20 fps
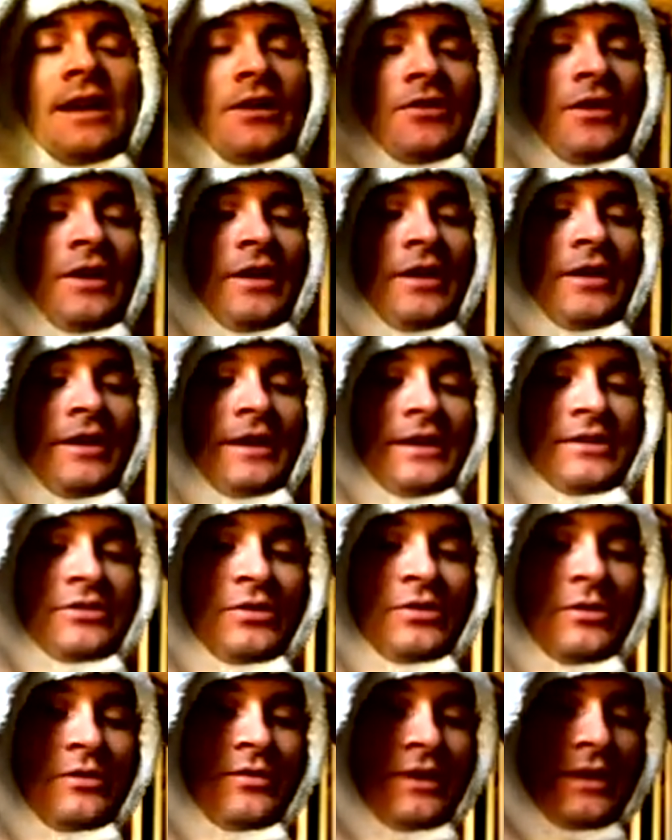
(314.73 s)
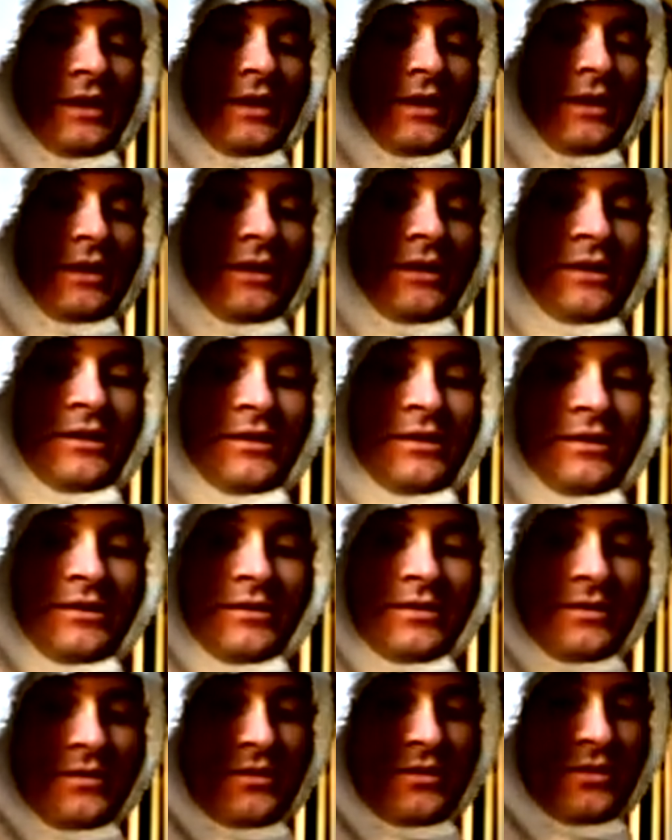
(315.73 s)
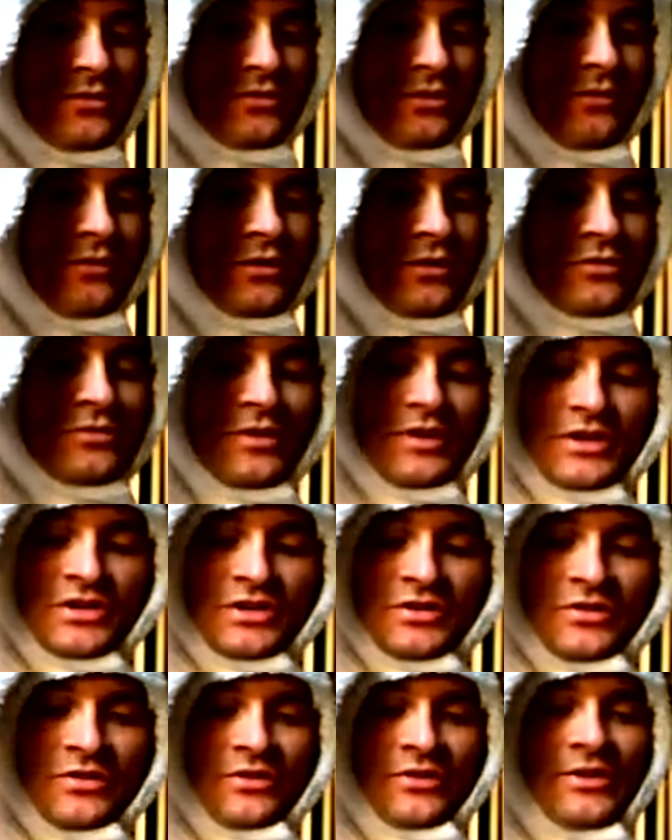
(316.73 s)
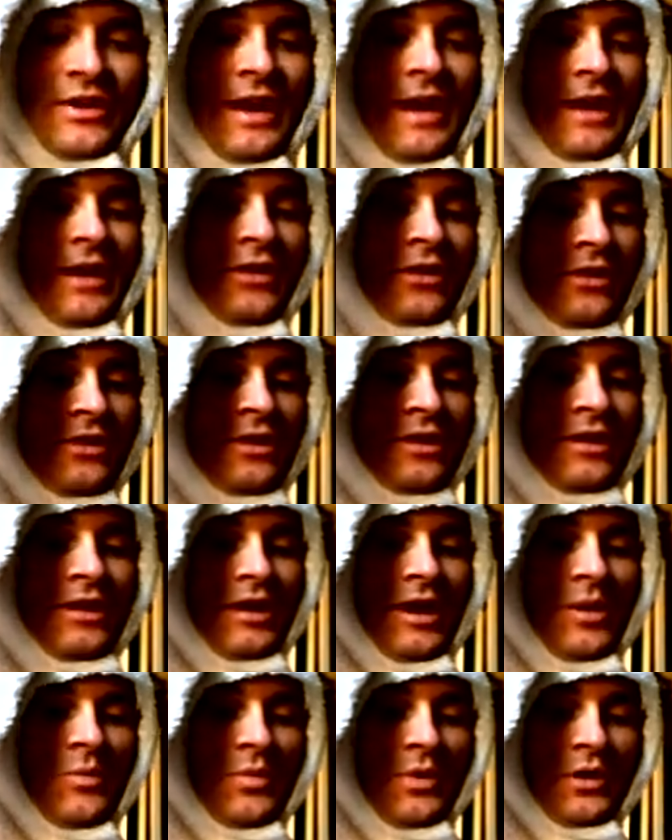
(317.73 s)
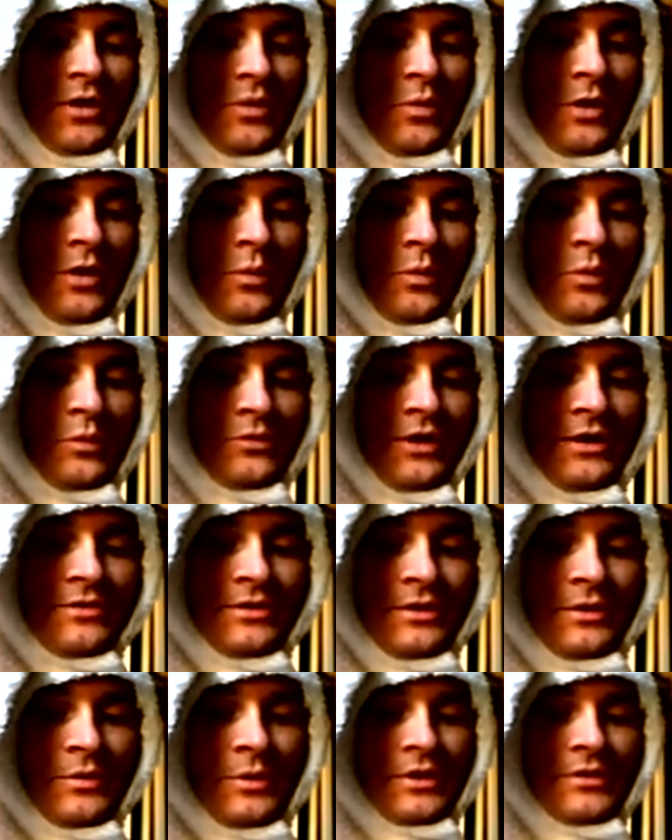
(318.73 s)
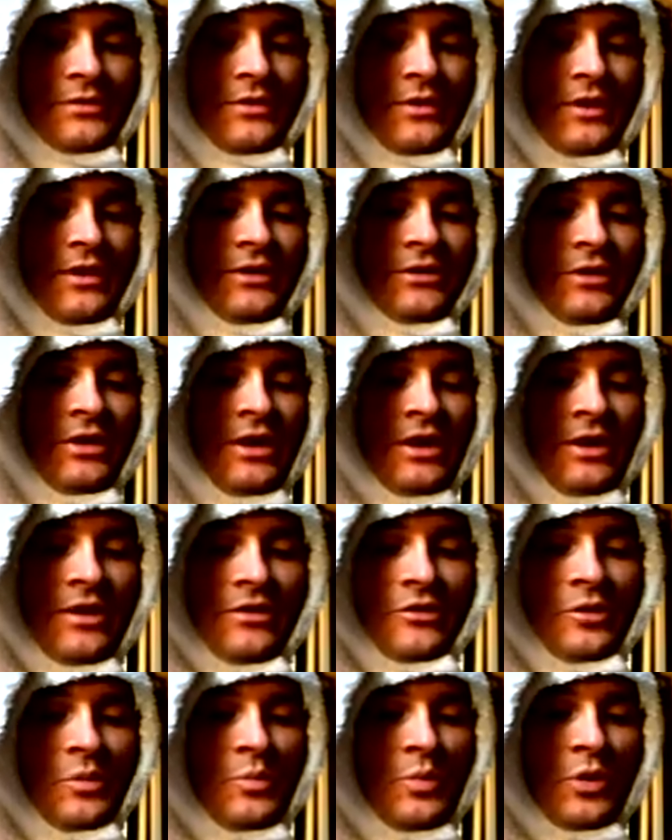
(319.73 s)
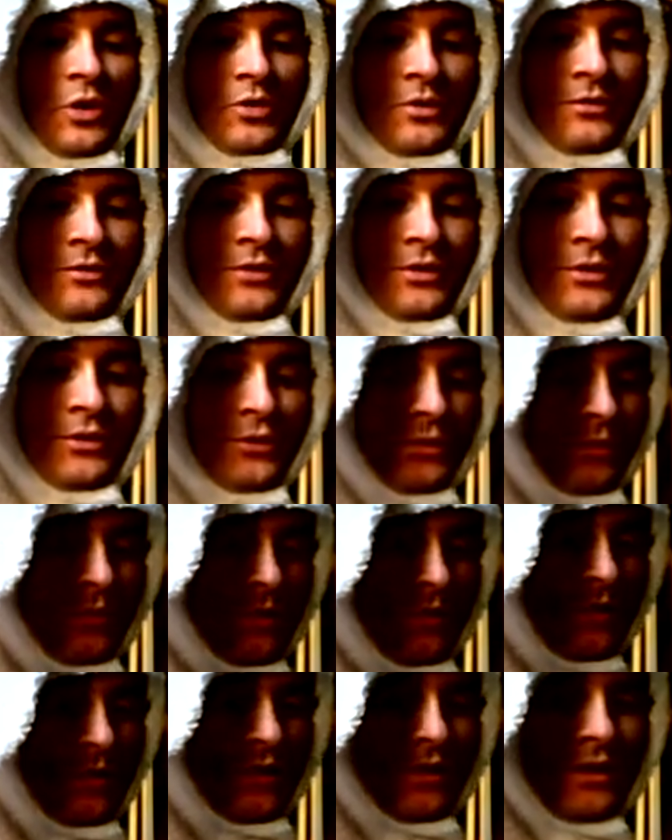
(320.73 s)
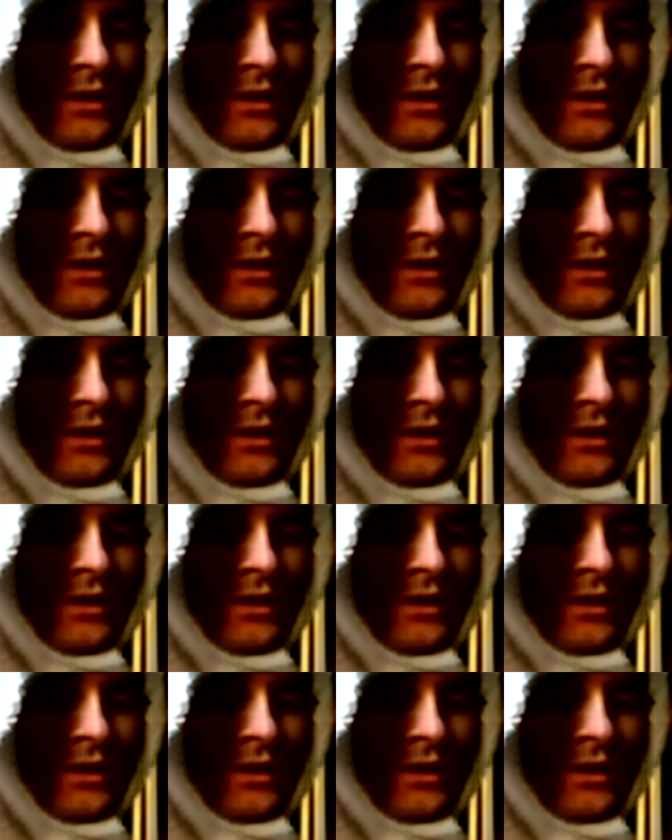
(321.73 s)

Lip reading: out in like sort of a traditional style, but it definitely works for this. There's a book review.